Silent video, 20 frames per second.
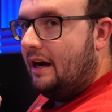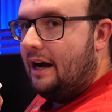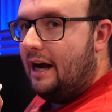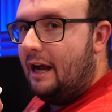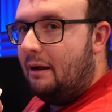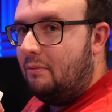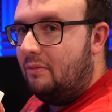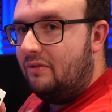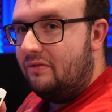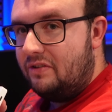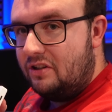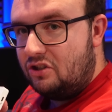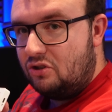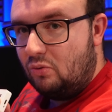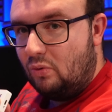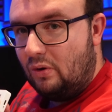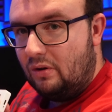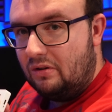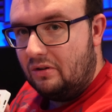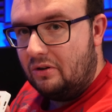I'm a
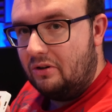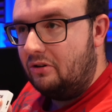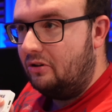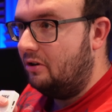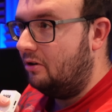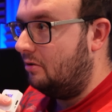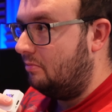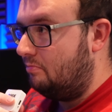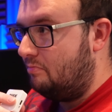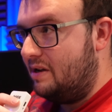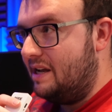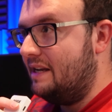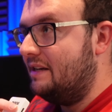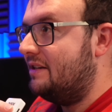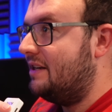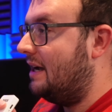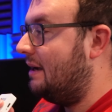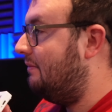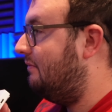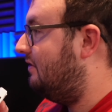visual learner, big
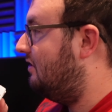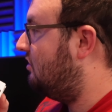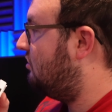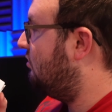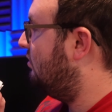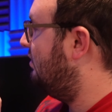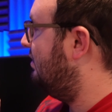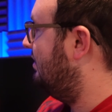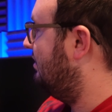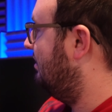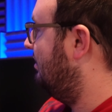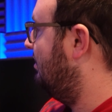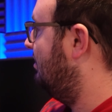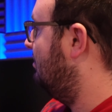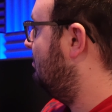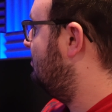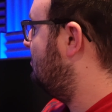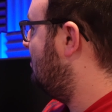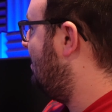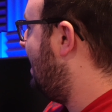time visual learner, so